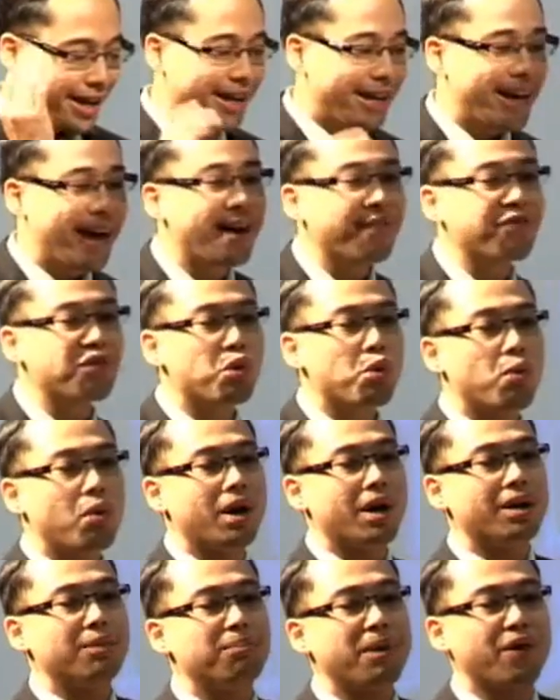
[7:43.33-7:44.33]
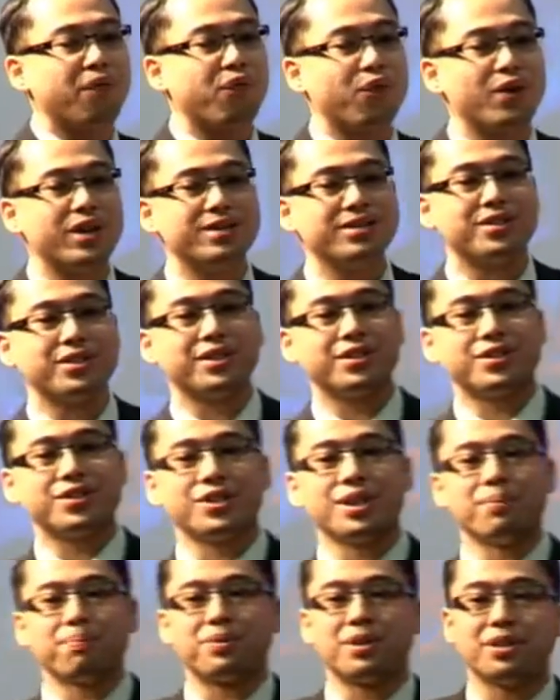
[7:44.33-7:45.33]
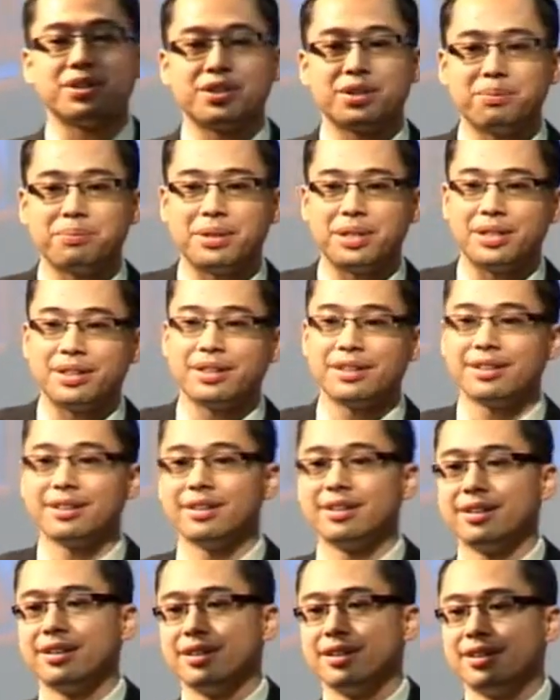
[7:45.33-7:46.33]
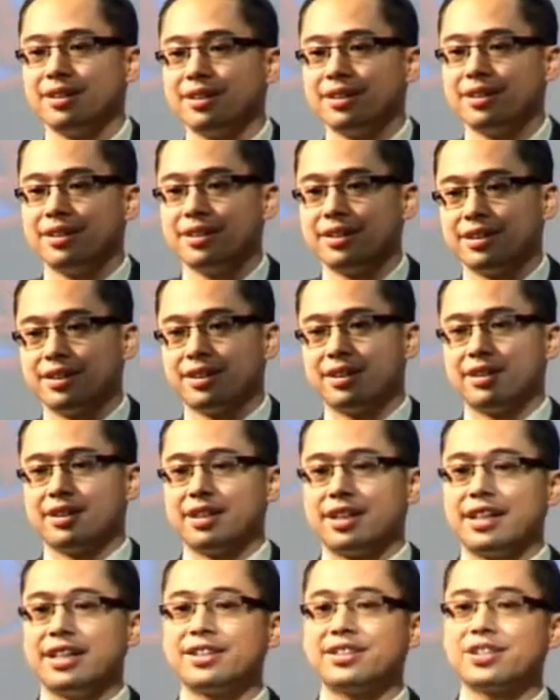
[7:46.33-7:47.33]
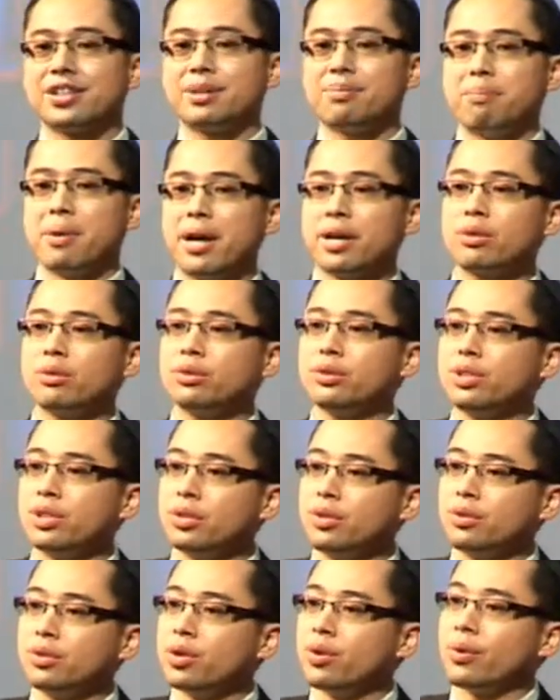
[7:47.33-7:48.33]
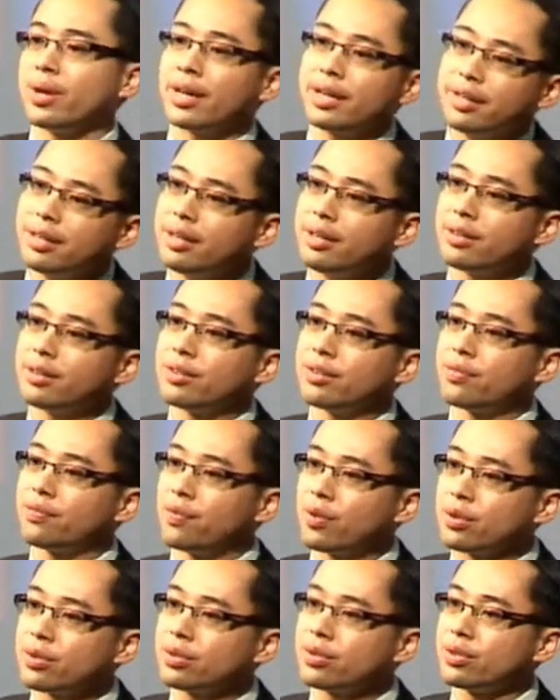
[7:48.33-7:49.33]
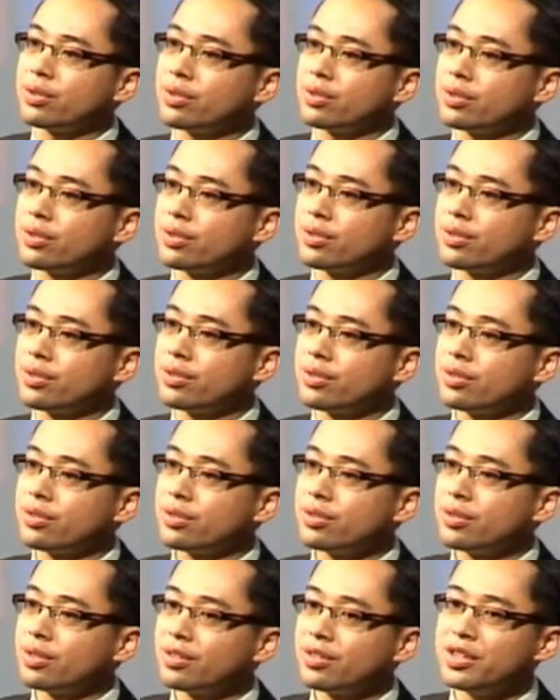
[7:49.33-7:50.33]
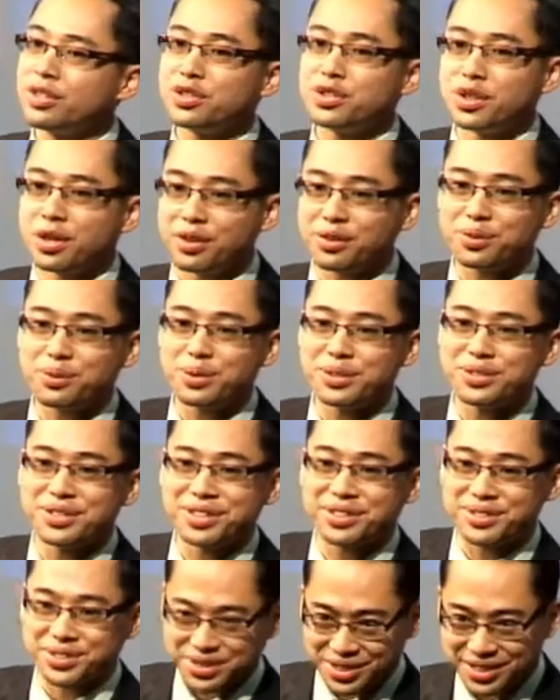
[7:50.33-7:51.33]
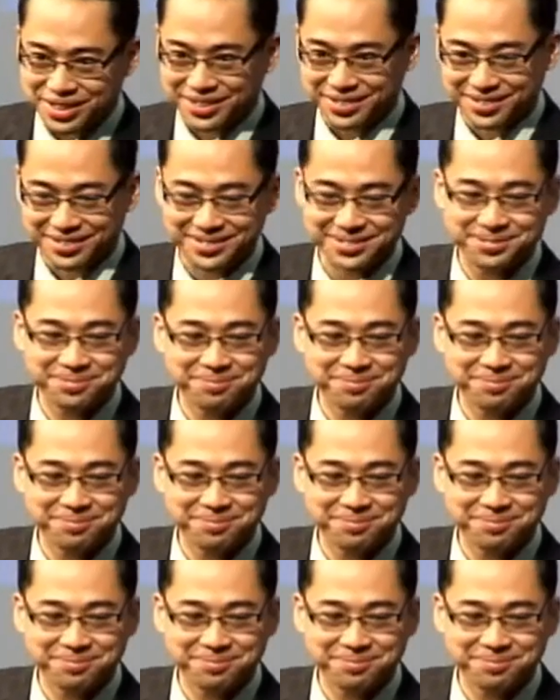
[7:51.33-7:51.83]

And after a while, my friend said something to me. He said, "Michael, do you know any other verses than John 3:16?"